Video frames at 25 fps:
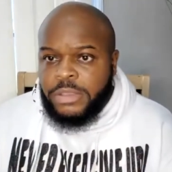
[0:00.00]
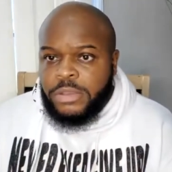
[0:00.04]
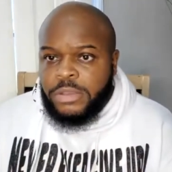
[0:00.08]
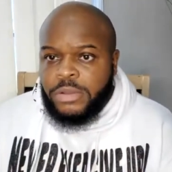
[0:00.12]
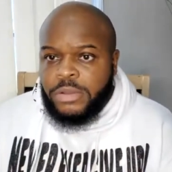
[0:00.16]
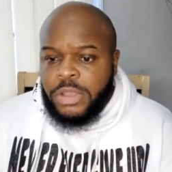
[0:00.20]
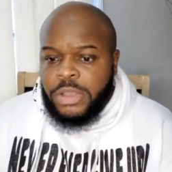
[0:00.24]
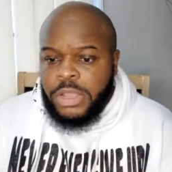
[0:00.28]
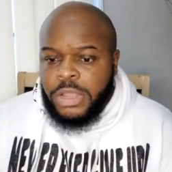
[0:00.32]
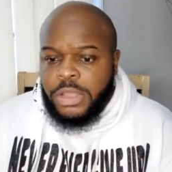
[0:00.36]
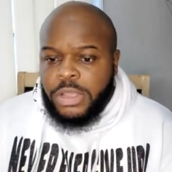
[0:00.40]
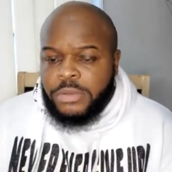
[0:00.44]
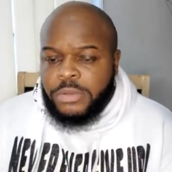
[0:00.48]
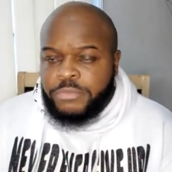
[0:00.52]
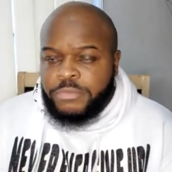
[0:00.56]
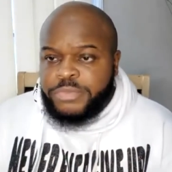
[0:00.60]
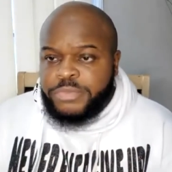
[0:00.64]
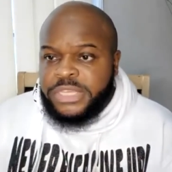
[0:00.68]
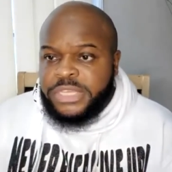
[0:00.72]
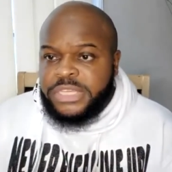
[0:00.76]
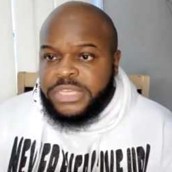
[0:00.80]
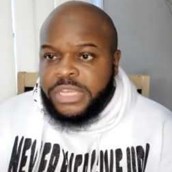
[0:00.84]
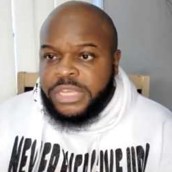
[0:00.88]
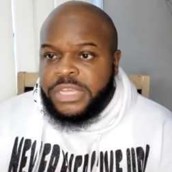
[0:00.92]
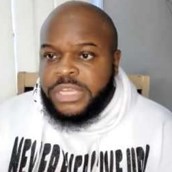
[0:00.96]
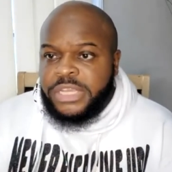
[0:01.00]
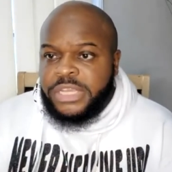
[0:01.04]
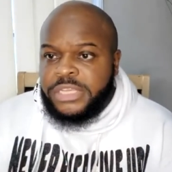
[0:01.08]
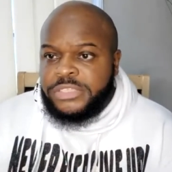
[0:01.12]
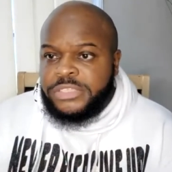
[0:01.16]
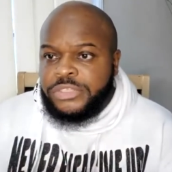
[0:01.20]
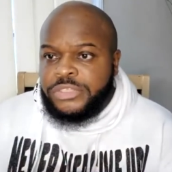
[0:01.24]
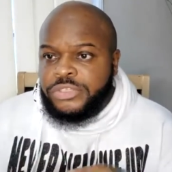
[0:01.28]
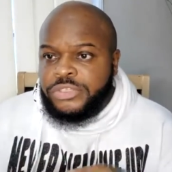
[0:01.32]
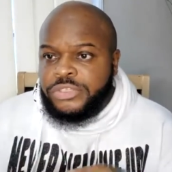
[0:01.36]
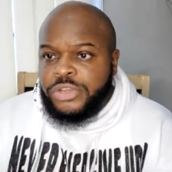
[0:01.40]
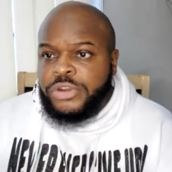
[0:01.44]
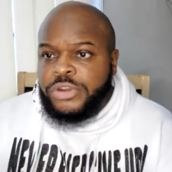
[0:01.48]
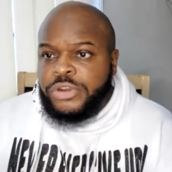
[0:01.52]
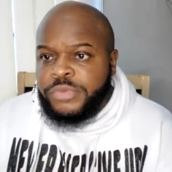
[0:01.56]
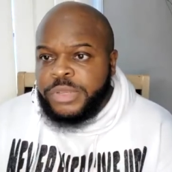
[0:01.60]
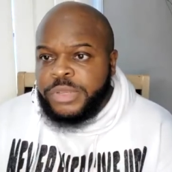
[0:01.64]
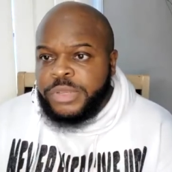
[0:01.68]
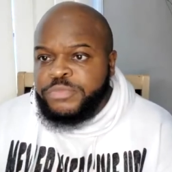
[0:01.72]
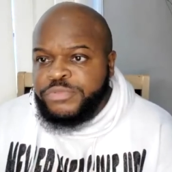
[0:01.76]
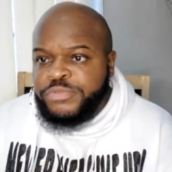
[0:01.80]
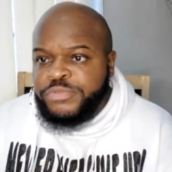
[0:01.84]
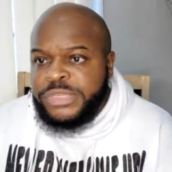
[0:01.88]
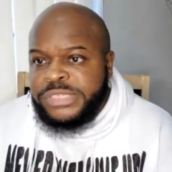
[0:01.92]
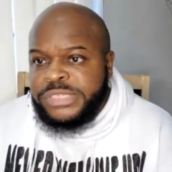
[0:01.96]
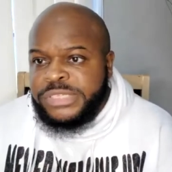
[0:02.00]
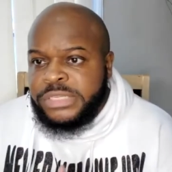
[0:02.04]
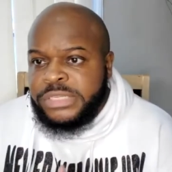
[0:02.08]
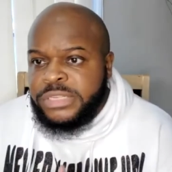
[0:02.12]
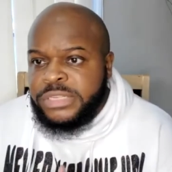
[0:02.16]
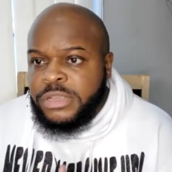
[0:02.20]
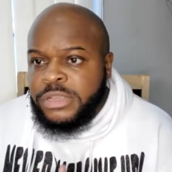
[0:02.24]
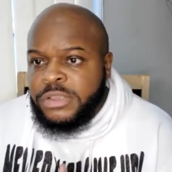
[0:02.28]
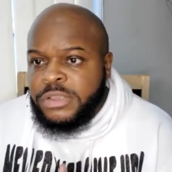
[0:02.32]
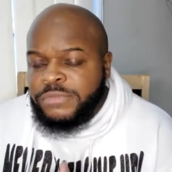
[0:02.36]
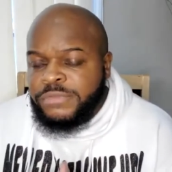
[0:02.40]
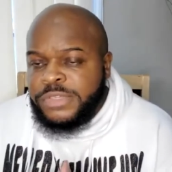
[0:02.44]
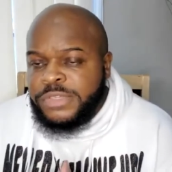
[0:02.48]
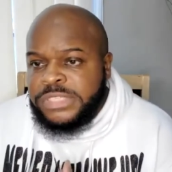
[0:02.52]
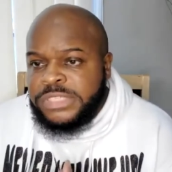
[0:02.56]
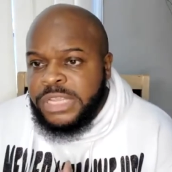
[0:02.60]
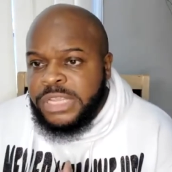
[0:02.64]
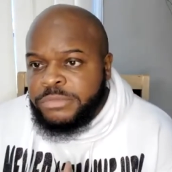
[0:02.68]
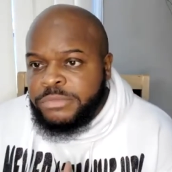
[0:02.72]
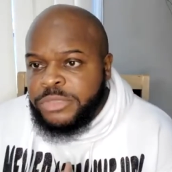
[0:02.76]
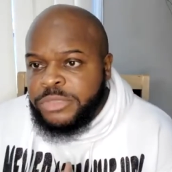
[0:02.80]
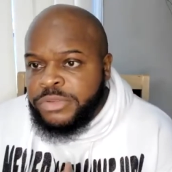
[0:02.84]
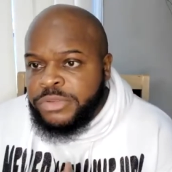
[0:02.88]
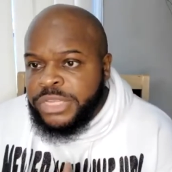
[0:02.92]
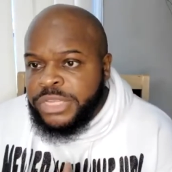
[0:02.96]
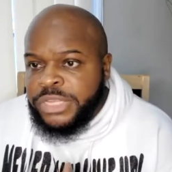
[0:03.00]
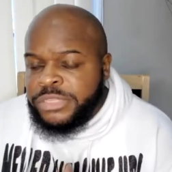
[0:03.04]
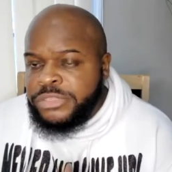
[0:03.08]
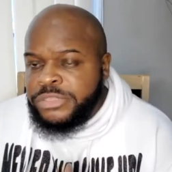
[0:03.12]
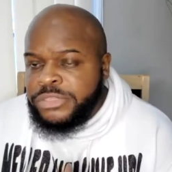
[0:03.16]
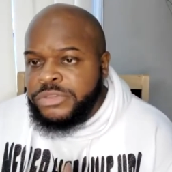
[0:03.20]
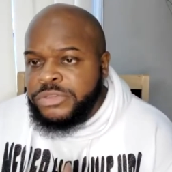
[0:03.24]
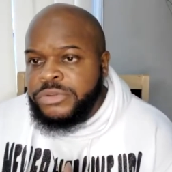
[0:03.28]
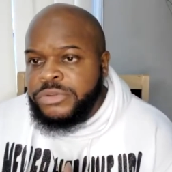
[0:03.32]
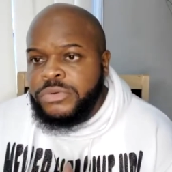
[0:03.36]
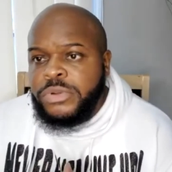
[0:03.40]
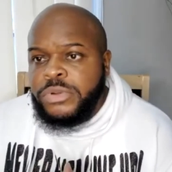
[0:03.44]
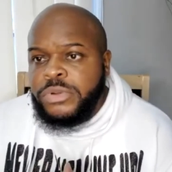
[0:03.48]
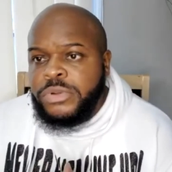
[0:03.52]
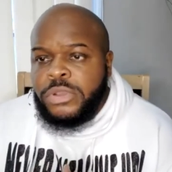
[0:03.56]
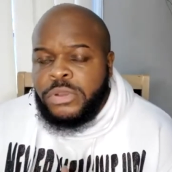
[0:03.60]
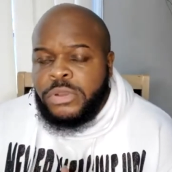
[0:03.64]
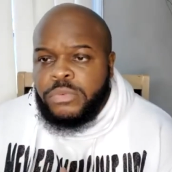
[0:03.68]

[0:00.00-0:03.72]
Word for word: um, because you're in prison for something you didn't do.